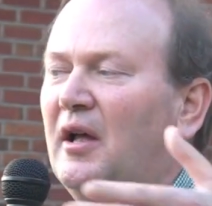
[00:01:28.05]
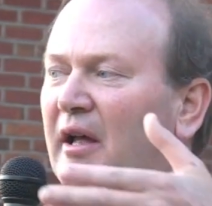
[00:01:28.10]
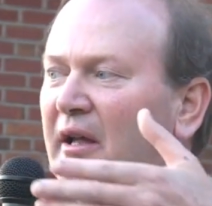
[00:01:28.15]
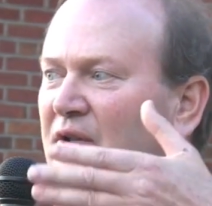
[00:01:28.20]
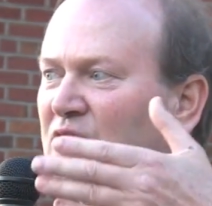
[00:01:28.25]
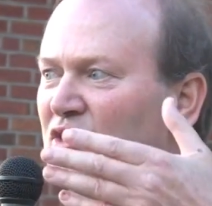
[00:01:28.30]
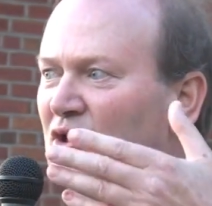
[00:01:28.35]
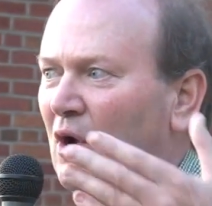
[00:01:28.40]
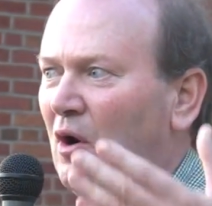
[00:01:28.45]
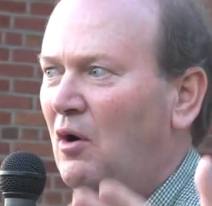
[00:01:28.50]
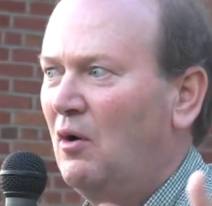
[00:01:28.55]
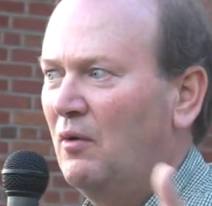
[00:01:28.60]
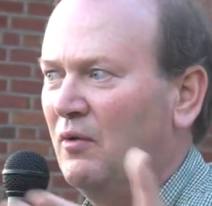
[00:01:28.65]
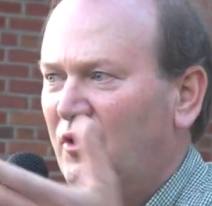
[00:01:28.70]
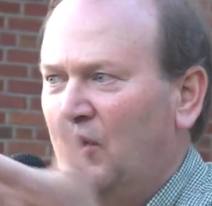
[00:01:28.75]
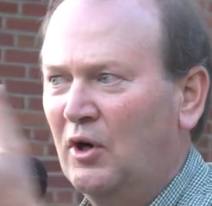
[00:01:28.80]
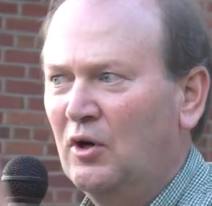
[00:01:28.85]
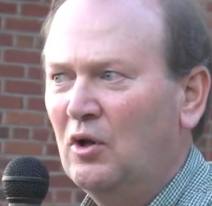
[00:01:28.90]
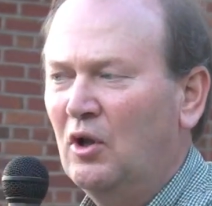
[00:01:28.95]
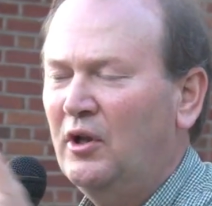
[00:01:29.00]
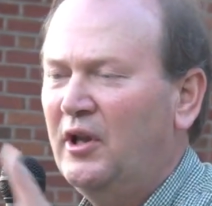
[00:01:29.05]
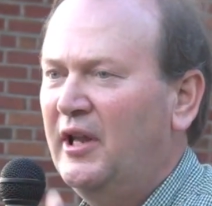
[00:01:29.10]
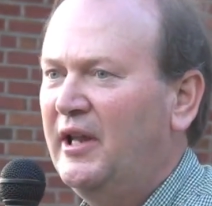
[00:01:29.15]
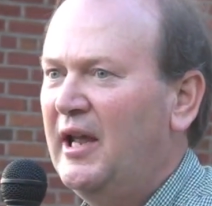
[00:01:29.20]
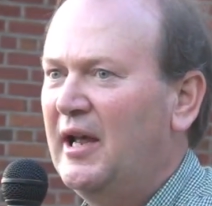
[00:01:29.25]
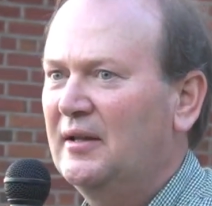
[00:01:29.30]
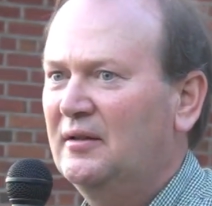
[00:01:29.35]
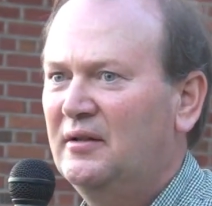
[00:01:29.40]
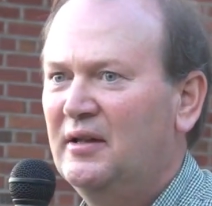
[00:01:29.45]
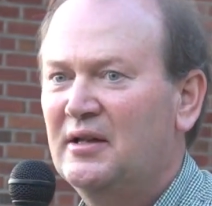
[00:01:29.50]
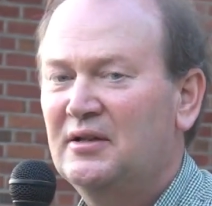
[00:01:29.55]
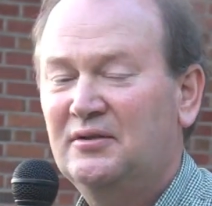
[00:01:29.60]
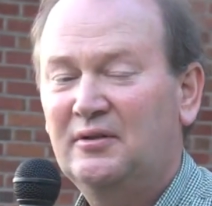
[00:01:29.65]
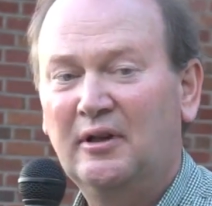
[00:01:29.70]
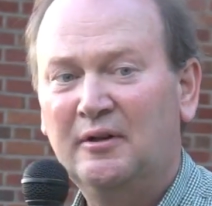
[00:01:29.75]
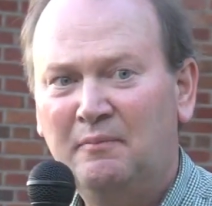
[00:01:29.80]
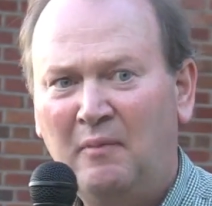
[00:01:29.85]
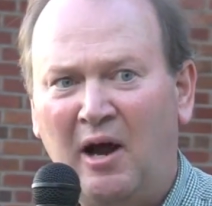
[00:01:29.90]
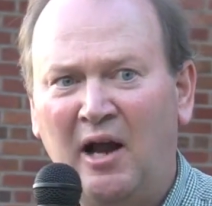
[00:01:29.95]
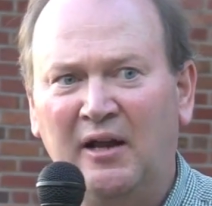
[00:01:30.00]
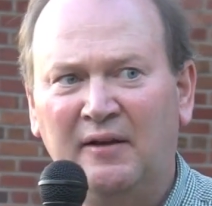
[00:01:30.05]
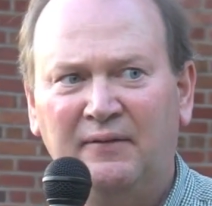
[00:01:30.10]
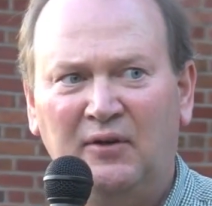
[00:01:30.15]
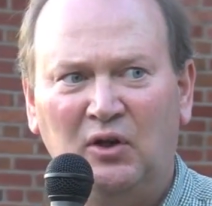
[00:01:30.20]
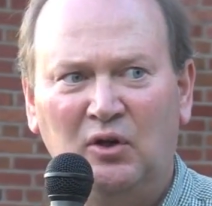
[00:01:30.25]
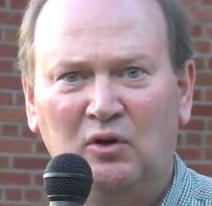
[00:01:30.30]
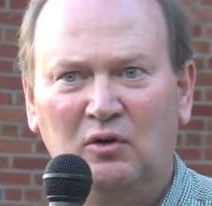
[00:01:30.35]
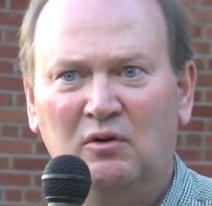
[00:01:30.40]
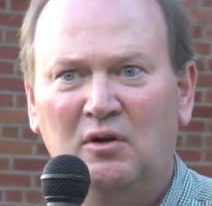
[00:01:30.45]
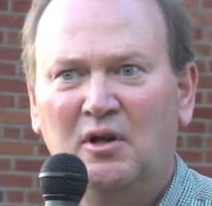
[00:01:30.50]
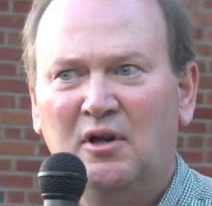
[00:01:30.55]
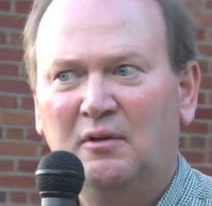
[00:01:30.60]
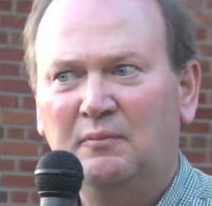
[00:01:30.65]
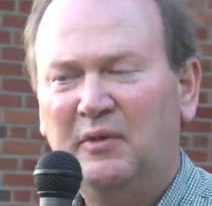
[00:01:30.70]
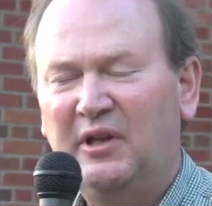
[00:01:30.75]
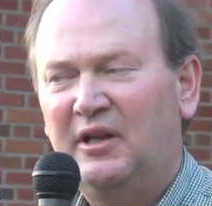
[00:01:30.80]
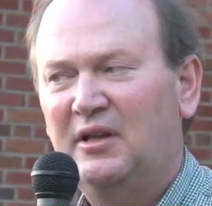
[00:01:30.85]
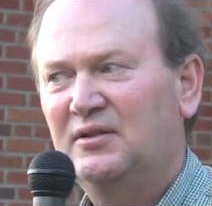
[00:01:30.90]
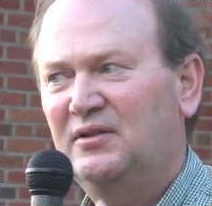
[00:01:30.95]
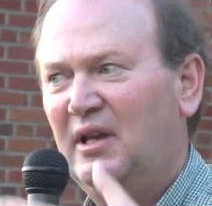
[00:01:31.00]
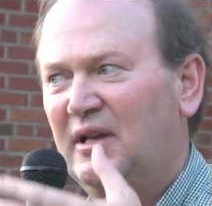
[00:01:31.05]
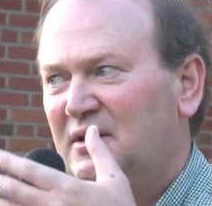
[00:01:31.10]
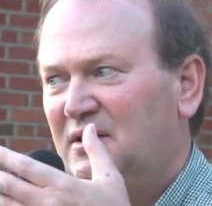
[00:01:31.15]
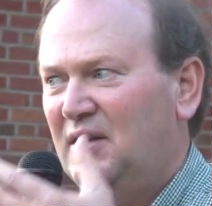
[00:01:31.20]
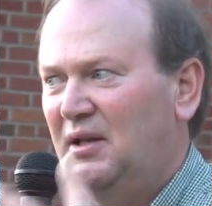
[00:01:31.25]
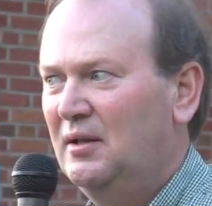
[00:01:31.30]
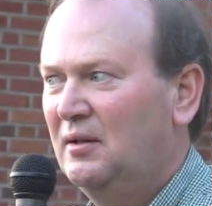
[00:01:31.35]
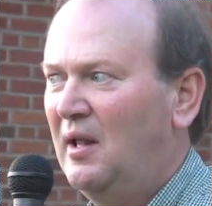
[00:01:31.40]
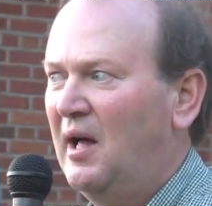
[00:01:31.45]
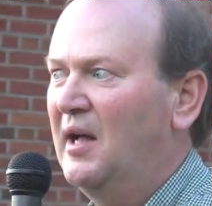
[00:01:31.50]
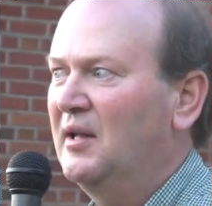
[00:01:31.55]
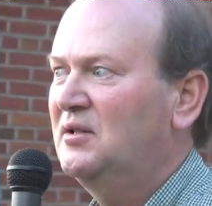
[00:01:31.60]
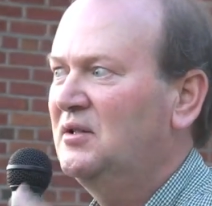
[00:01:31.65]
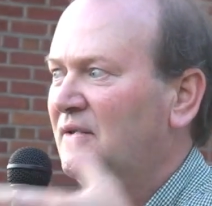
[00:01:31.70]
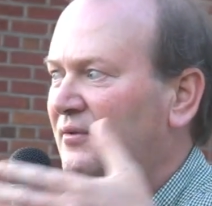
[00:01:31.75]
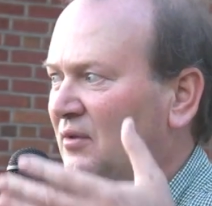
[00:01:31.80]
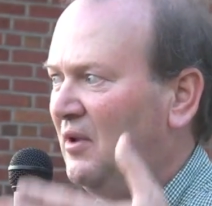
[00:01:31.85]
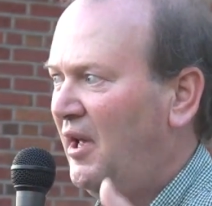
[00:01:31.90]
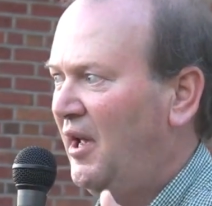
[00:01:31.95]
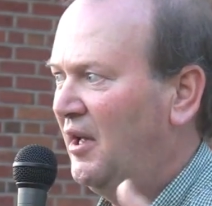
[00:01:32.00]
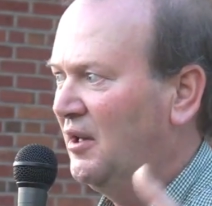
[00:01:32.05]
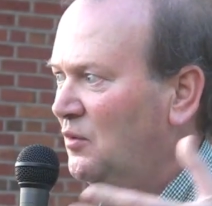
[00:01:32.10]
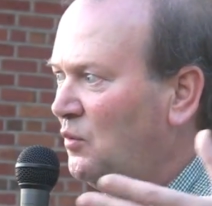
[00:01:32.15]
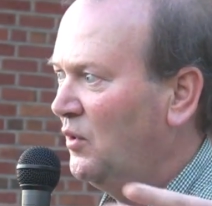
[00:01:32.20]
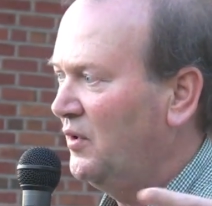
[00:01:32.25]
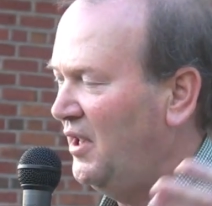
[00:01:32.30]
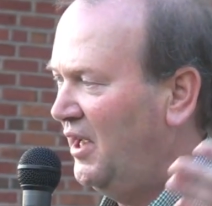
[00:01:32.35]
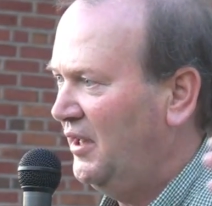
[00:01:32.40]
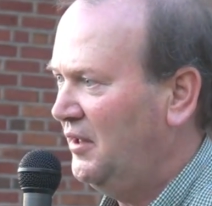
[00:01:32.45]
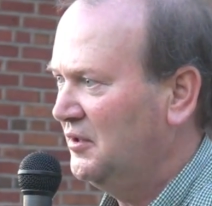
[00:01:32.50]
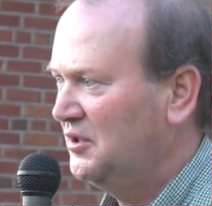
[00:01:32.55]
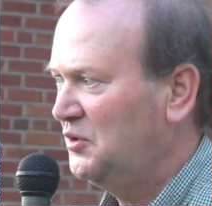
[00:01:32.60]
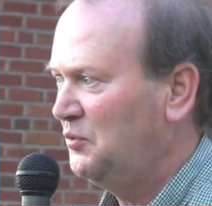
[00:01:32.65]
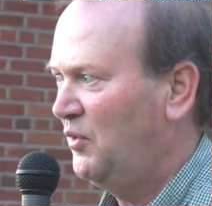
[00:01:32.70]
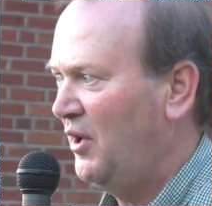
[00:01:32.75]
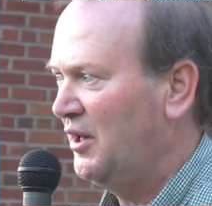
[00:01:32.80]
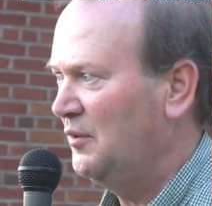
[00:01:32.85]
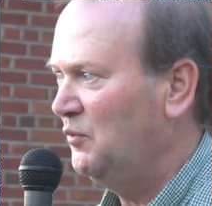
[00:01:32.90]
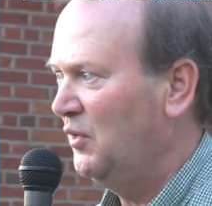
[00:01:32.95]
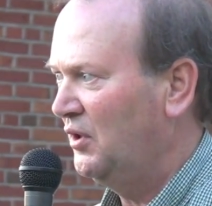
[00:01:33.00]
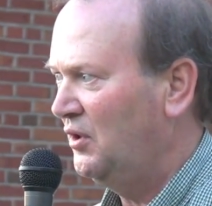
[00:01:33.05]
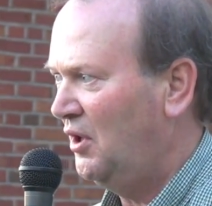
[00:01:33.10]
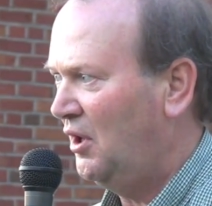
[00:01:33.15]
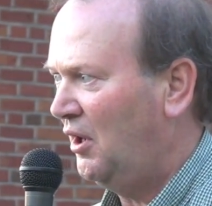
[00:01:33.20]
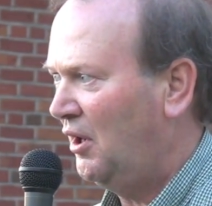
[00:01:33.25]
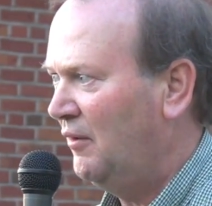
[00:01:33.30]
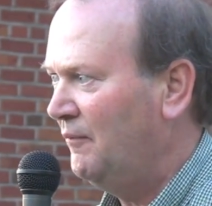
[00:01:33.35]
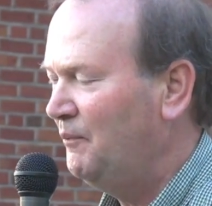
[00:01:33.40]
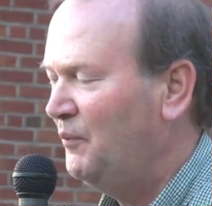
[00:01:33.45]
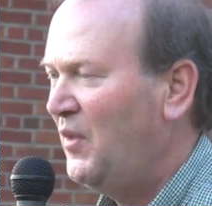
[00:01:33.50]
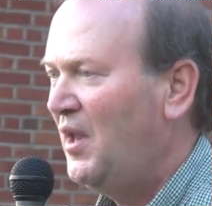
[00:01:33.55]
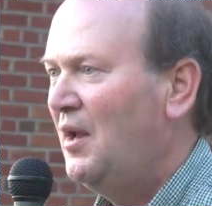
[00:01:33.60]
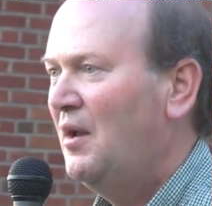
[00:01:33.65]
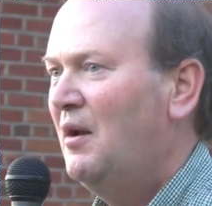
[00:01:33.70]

And so they're looking at this, in my view, because they see lots of land where they can spread manure.